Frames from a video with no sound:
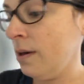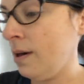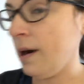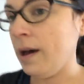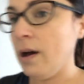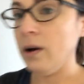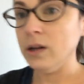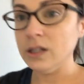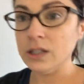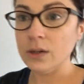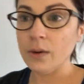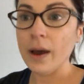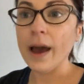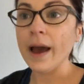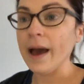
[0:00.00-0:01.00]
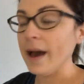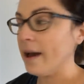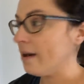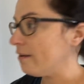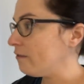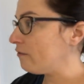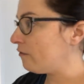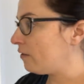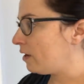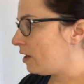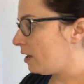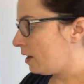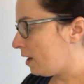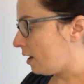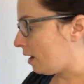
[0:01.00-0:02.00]
I also have
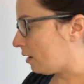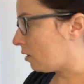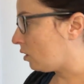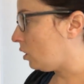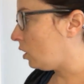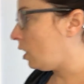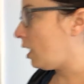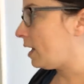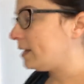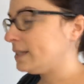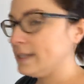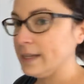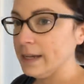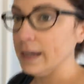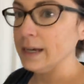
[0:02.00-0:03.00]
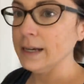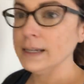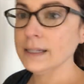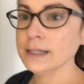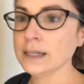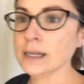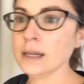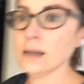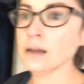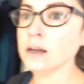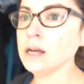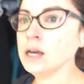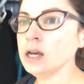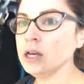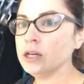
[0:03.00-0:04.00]
a closet.
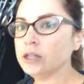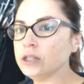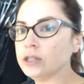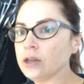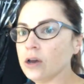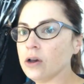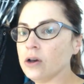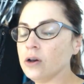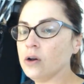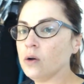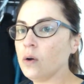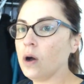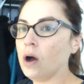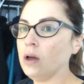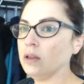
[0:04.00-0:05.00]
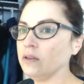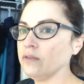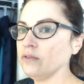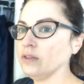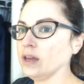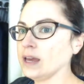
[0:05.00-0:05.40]
So all of I